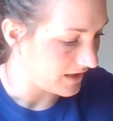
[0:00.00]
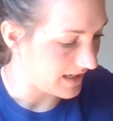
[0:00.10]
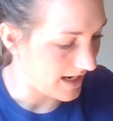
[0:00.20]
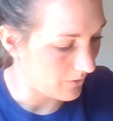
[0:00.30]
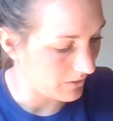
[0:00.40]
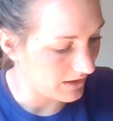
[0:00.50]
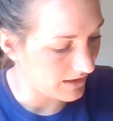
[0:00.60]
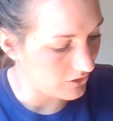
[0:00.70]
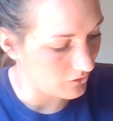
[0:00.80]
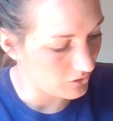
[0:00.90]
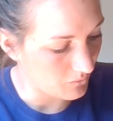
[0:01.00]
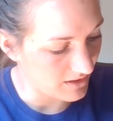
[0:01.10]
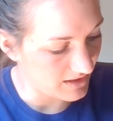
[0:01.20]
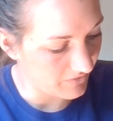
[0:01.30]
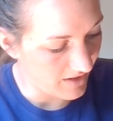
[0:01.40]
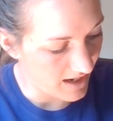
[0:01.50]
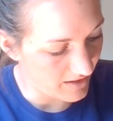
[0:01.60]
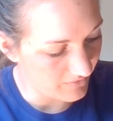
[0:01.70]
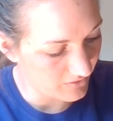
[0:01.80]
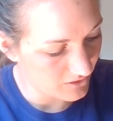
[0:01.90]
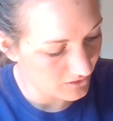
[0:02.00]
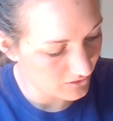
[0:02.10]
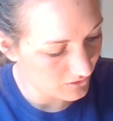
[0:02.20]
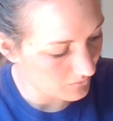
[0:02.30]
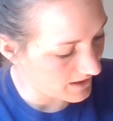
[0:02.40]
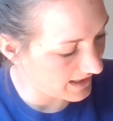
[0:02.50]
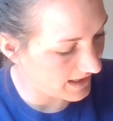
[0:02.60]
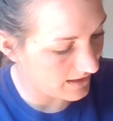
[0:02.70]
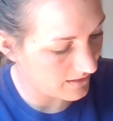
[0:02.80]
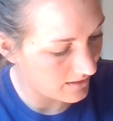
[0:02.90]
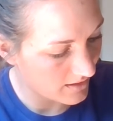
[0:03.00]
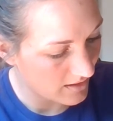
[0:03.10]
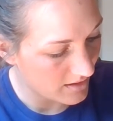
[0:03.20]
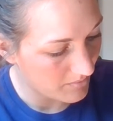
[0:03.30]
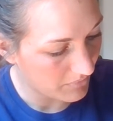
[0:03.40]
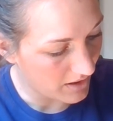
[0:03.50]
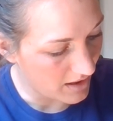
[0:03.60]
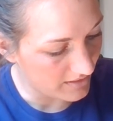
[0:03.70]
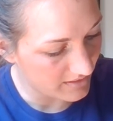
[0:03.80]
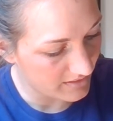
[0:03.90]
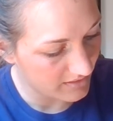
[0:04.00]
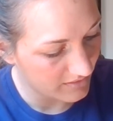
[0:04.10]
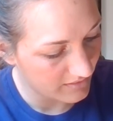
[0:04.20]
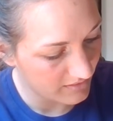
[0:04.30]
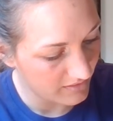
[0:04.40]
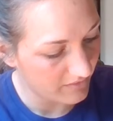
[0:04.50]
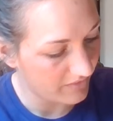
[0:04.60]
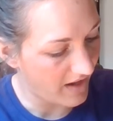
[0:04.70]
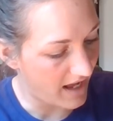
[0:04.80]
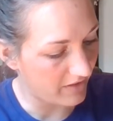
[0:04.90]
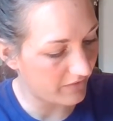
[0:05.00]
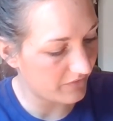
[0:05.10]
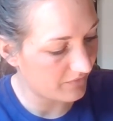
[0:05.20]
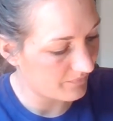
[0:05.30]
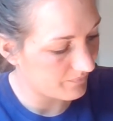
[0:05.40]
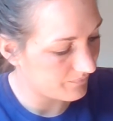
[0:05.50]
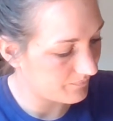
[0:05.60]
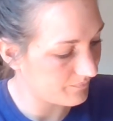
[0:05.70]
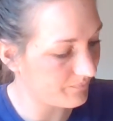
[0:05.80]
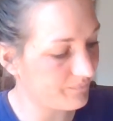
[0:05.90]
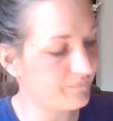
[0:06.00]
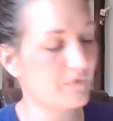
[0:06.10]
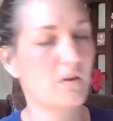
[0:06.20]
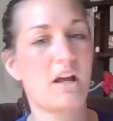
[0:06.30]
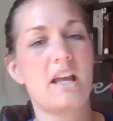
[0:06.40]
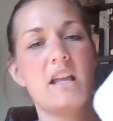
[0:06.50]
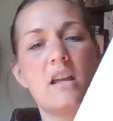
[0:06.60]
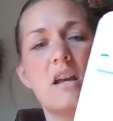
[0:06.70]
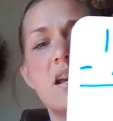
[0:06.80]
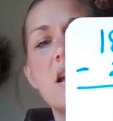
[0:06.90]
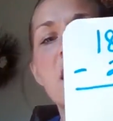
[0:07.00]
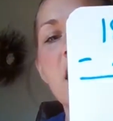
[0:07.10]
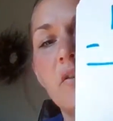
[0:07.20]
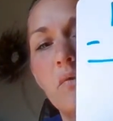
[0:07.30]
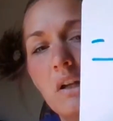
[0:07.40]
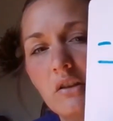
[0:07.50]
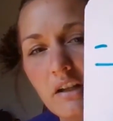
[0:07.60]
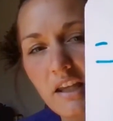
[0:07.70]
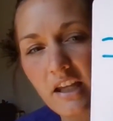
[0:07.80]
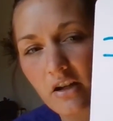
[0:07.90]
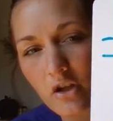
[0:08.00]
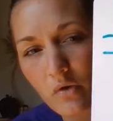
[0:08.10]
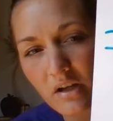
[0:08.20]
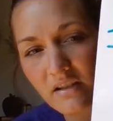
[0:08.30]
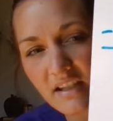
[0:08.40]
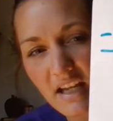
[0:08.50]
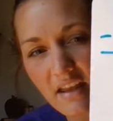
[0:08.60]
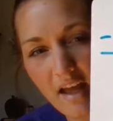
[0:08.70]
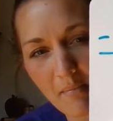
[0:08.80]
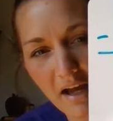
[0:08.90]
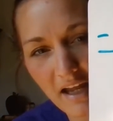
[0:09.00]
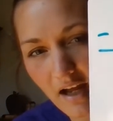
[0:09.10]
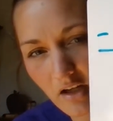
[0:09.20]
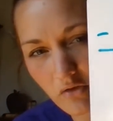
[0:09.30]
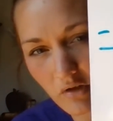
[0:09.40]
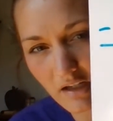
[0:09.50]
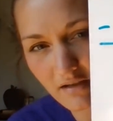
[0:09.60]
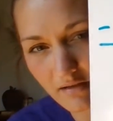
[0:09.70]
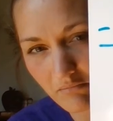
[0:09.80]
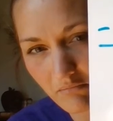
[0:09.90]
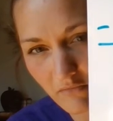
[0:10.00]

And now we're going to do 25. 20 plus 5. Okay? If we look here, you can see that my hundreds,